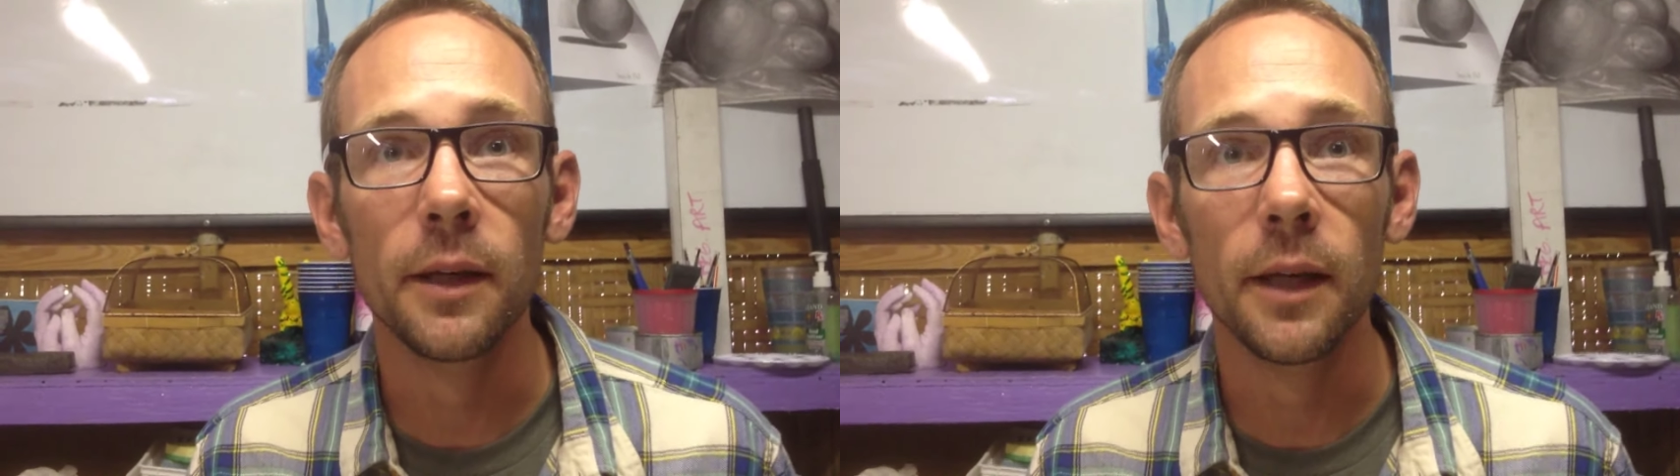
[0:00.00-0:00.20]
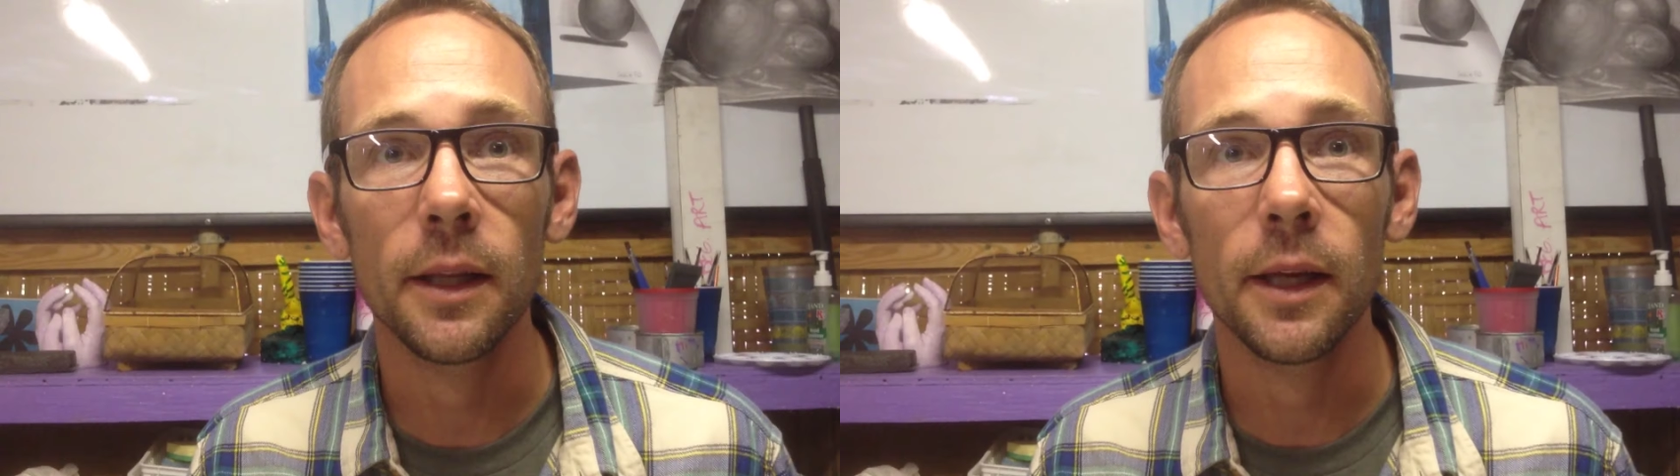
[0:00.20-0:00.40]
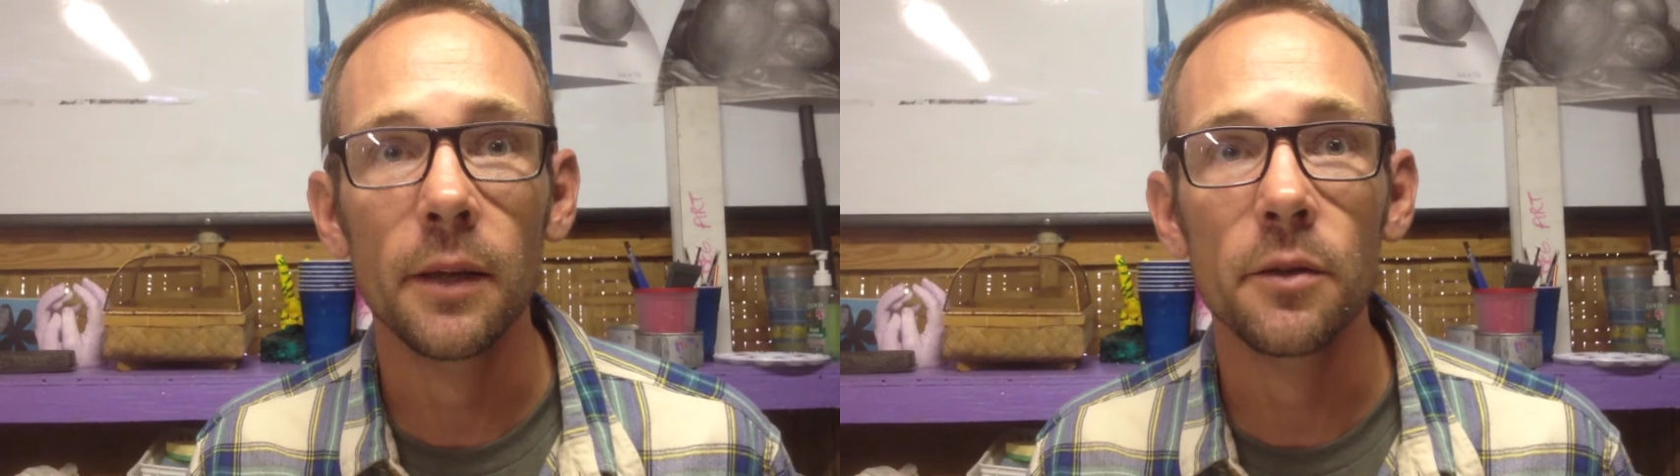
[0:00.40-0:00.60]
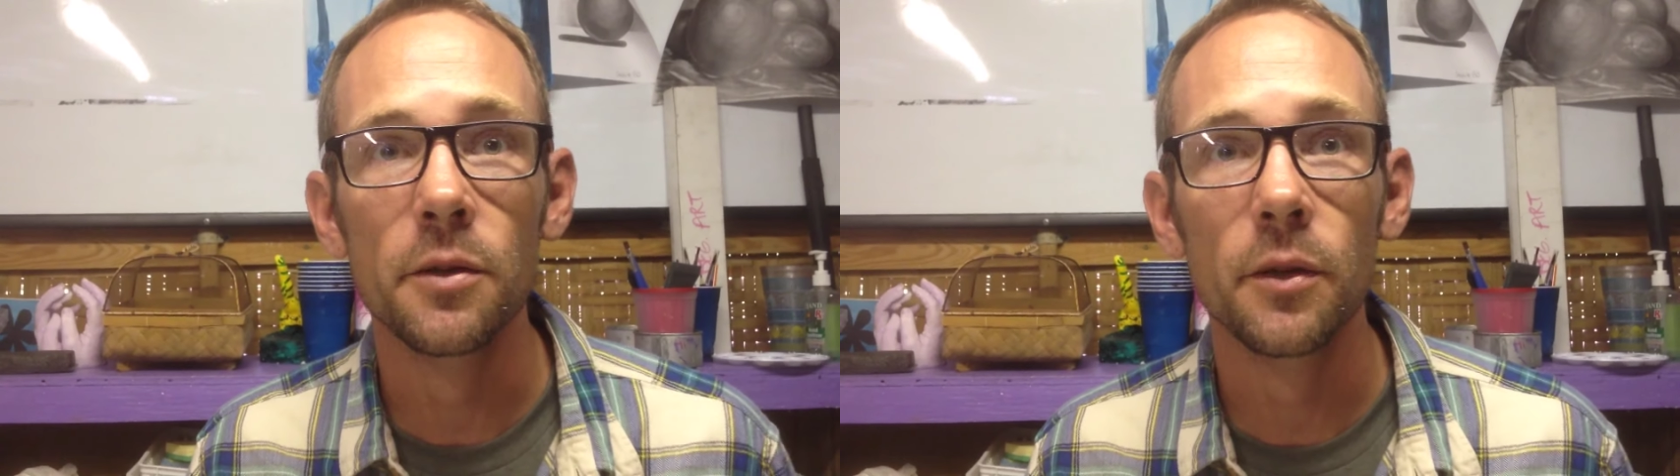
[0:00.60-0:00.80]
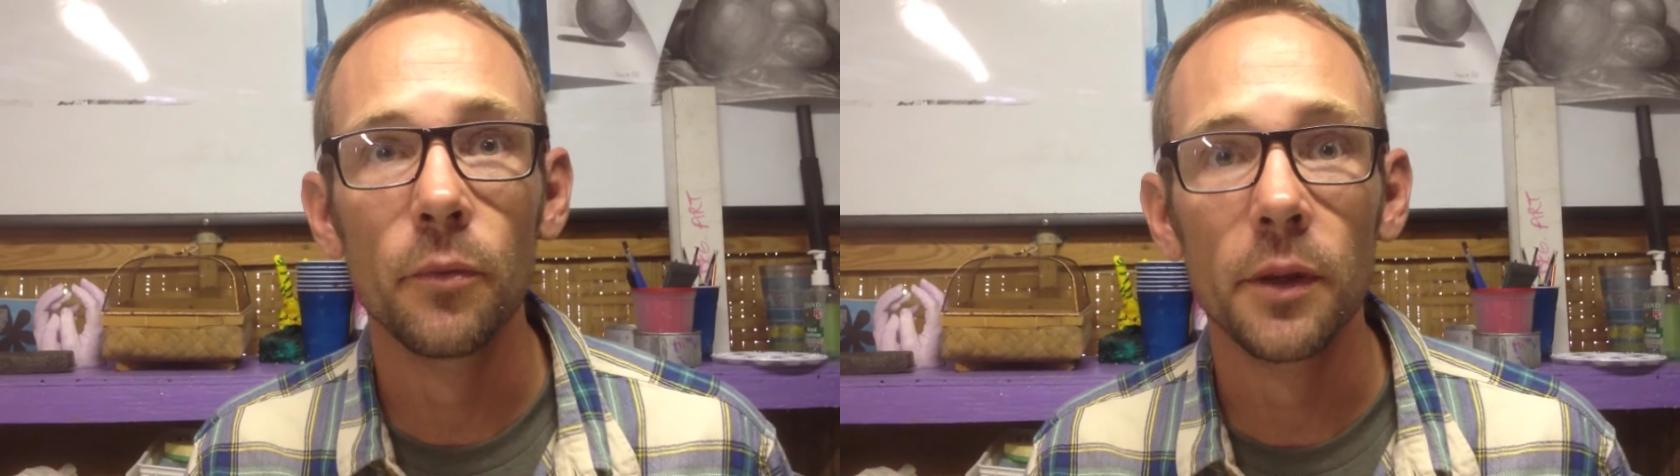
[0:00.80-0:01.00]
and they
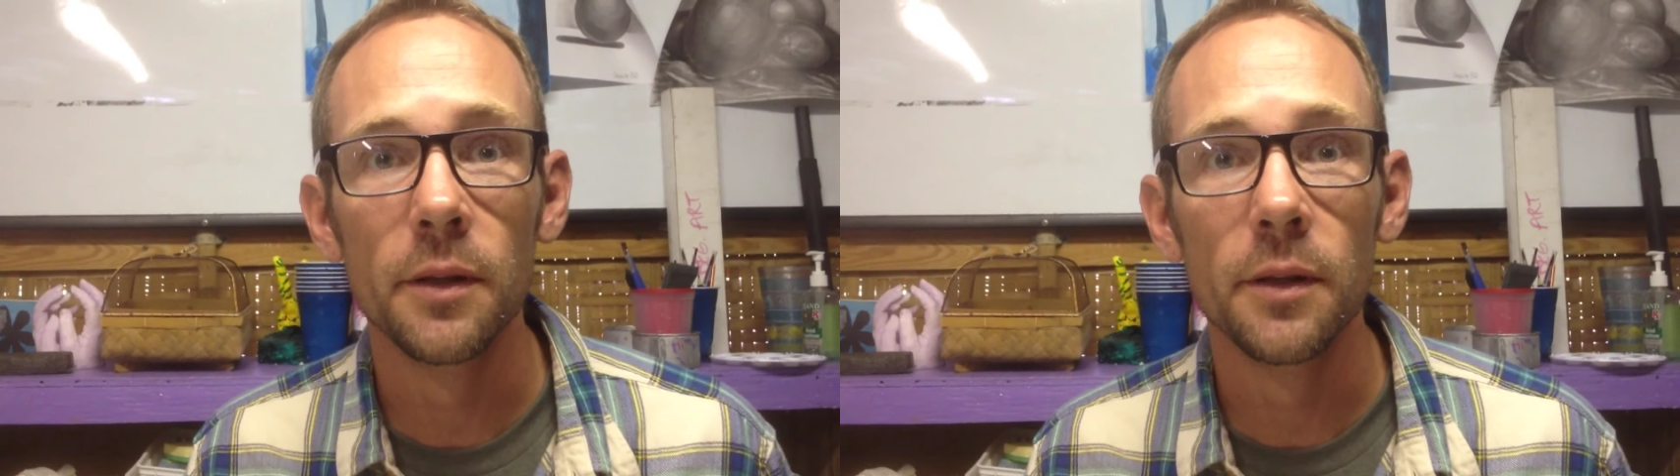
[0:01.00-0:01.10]
understood what the